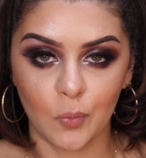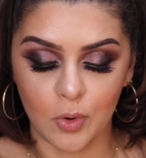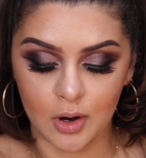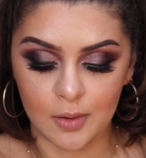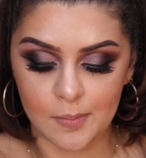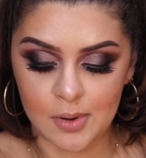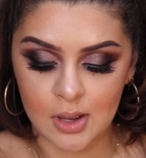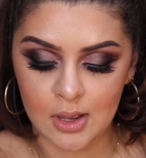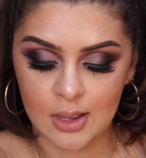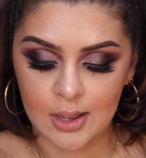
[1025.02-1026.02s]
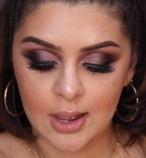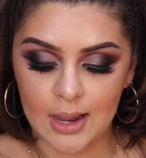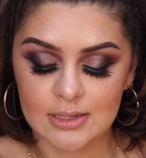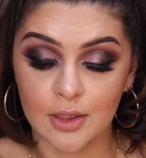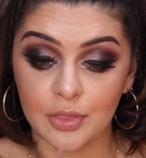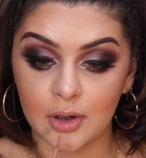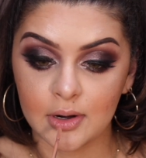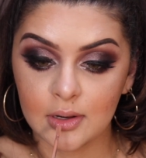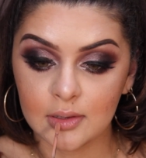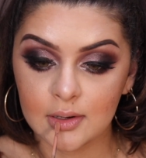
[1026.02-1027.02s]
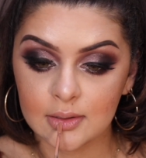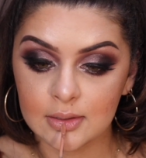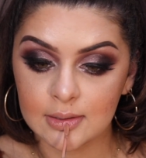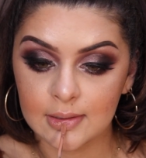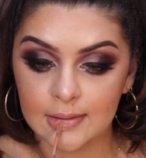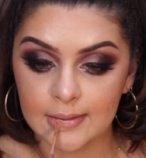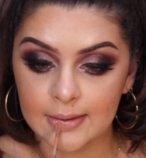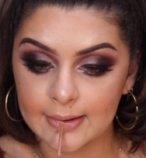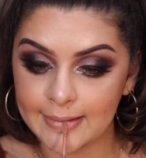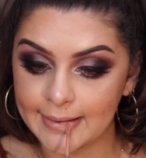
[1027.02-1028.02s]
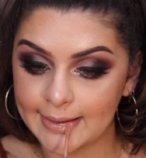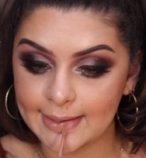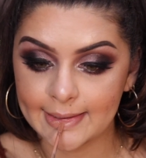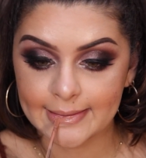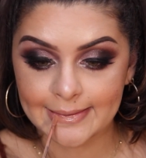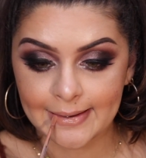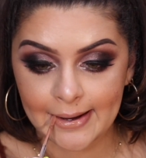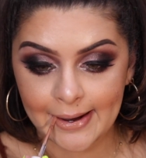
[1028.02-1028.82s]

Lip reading: warm as I thought it looked. Oh yeah, it is.